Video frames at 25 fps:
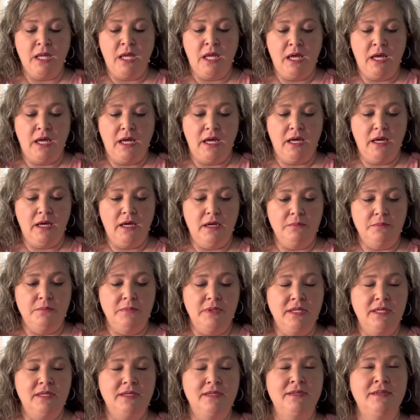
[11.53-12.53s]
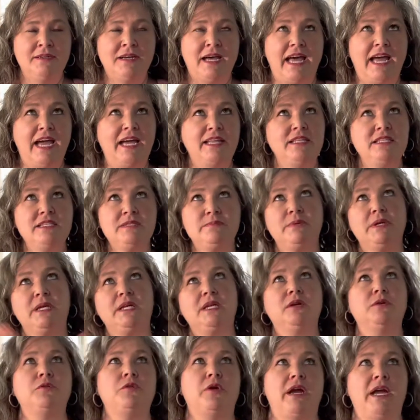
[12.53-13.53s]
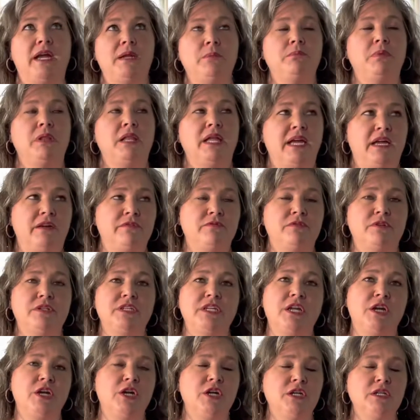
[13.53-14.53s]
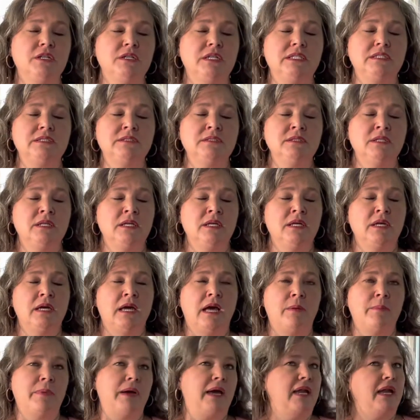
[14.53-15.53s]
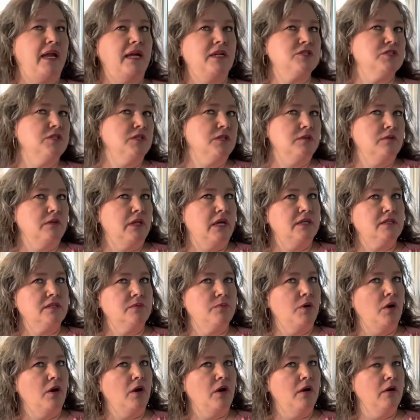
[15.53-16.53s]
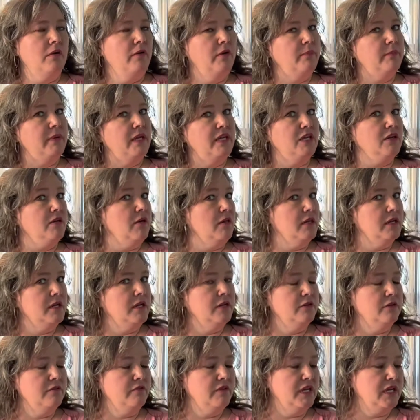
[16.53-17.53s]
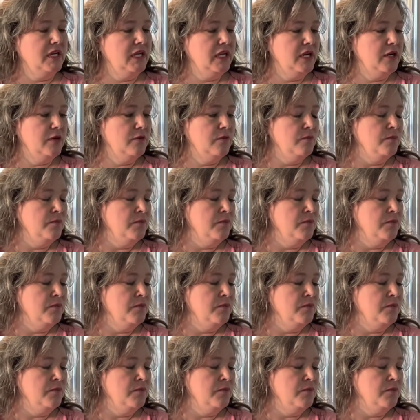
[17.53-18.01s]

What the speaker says: I had this big grand plan for dinner, and I might actually do that tomorrow and make y'all another video.